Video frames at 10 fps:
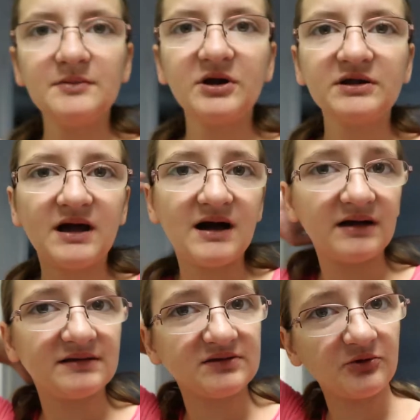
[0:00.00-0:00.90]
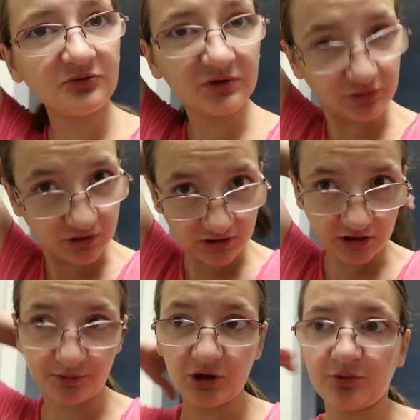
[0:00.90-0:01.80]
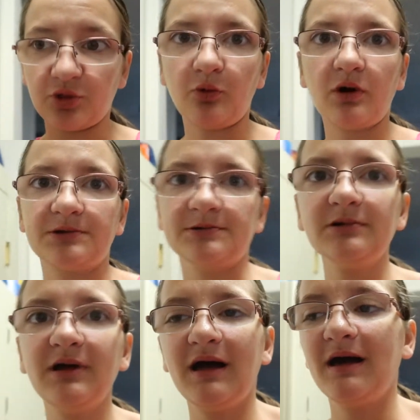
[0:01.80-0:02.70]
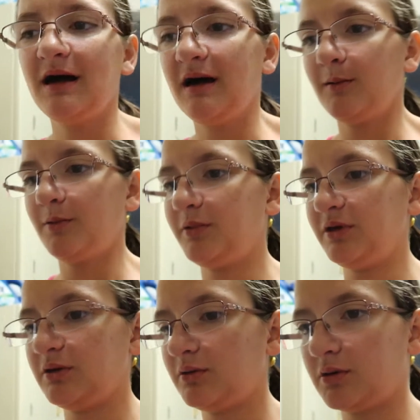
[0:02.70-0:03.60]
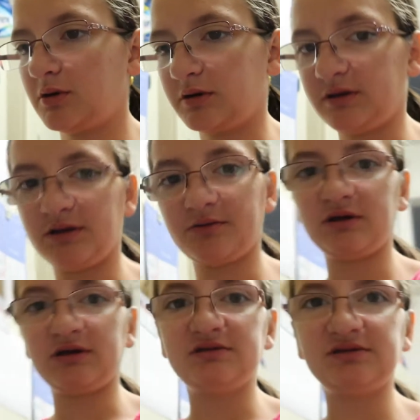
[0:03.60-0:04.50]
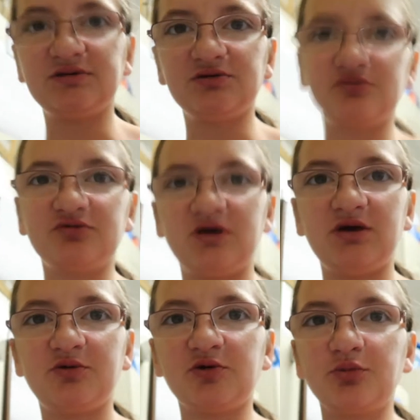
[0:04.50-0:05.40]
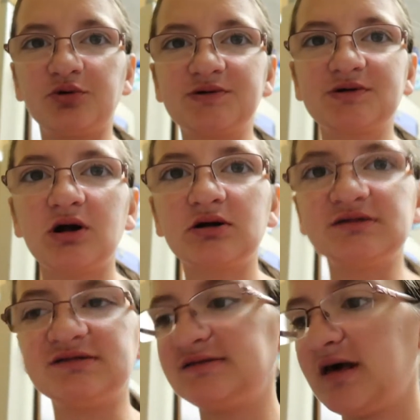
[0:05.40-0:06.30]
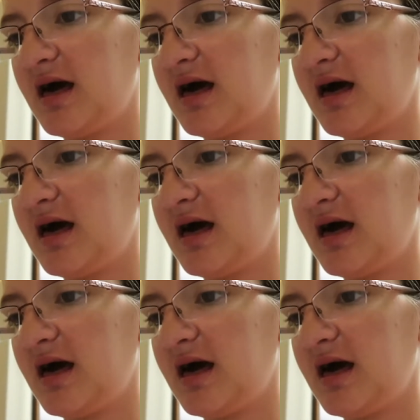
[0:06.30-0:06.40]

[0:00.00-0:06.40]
Good morning guys, hopefully you can hear me over the washer. We are getting ready to leave for Busch Gardens.